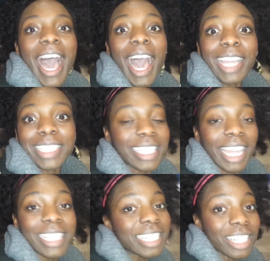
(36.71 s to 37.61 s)
I
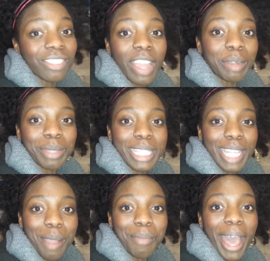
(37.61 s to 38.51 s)
decided to just randomly
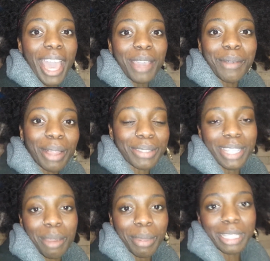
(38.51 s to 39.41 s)
stop by, and while I was
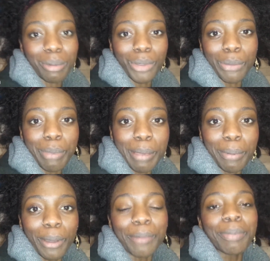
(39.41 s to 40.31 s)
there I met some cool
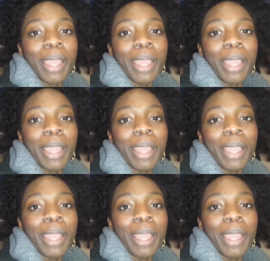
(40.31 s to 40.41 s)
people.